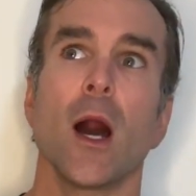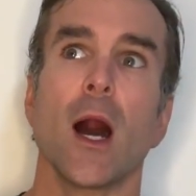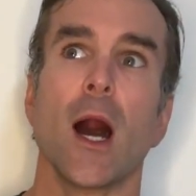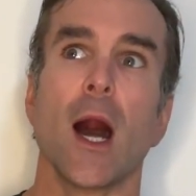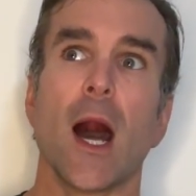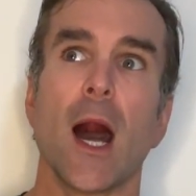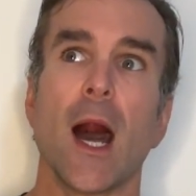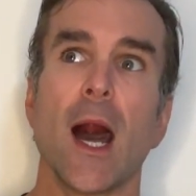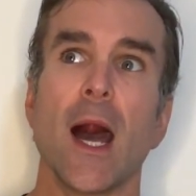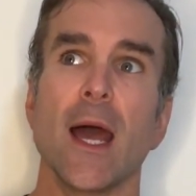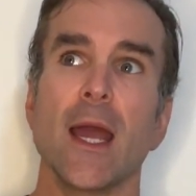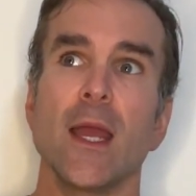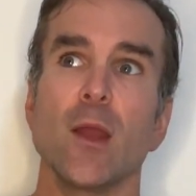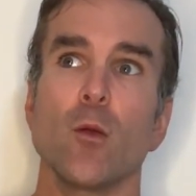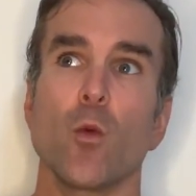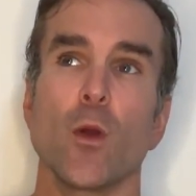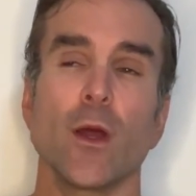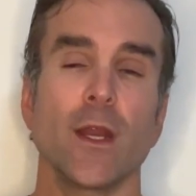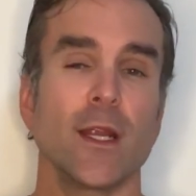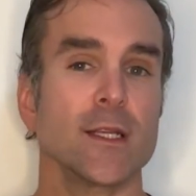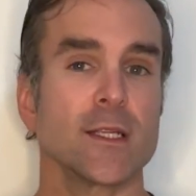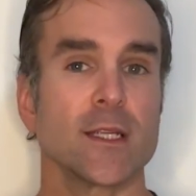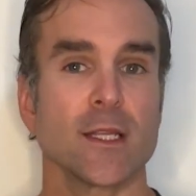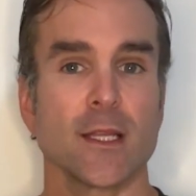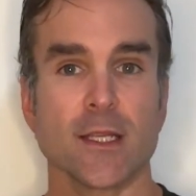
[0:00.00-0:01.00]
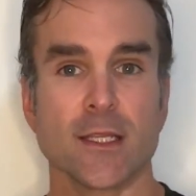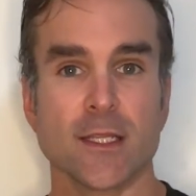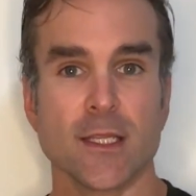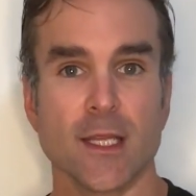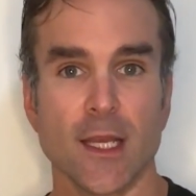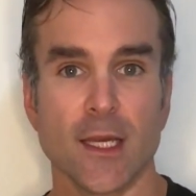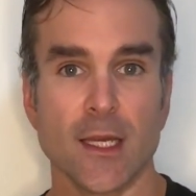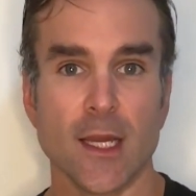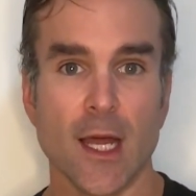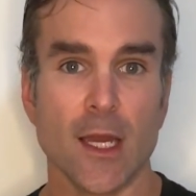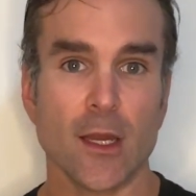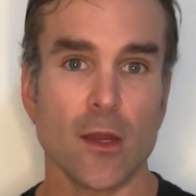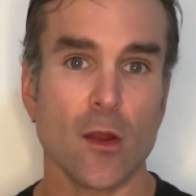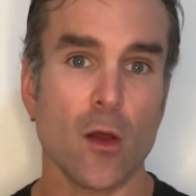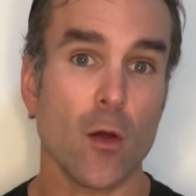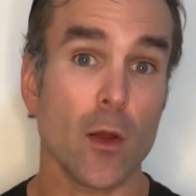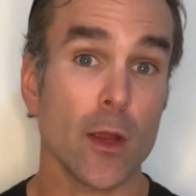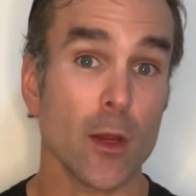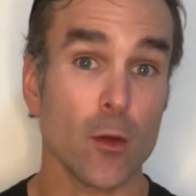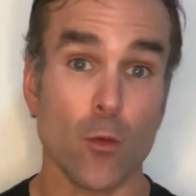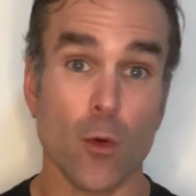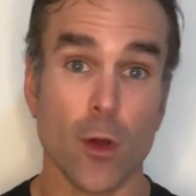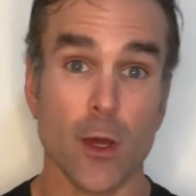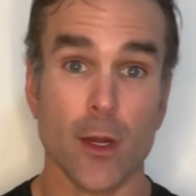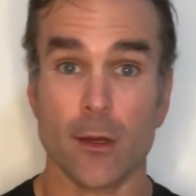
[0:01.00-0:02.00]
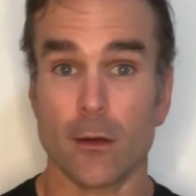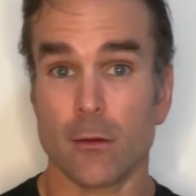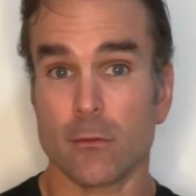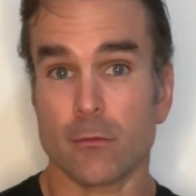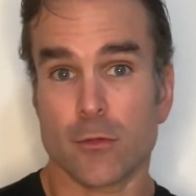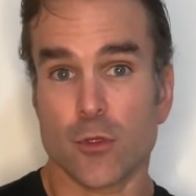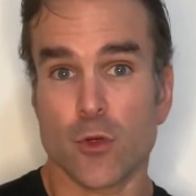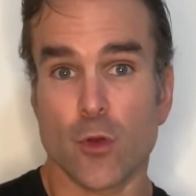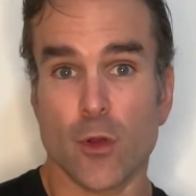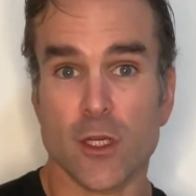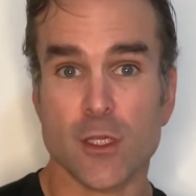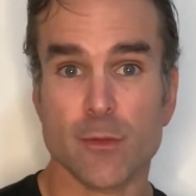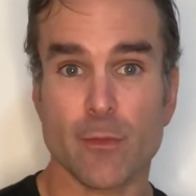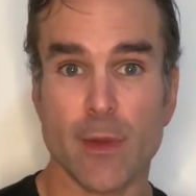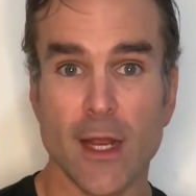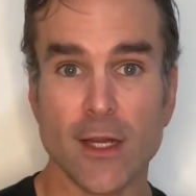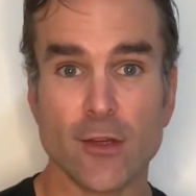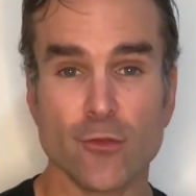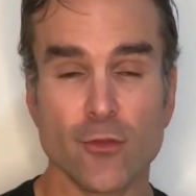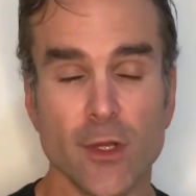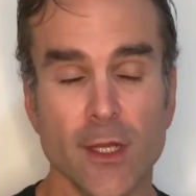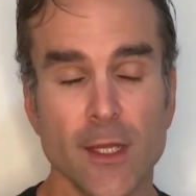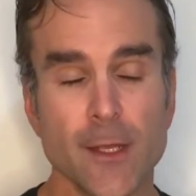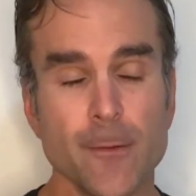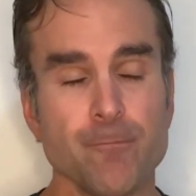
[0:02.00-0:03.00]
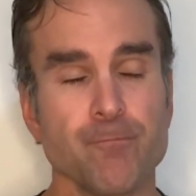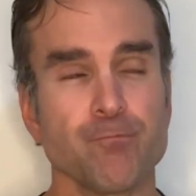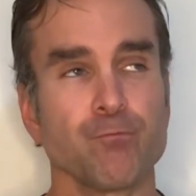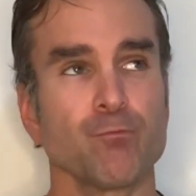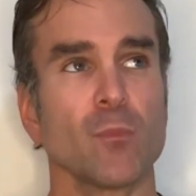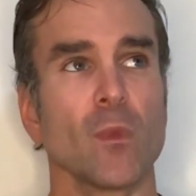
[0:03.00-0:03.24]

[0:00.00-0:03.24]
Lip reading: I went into this thing not knowing what to expect, really.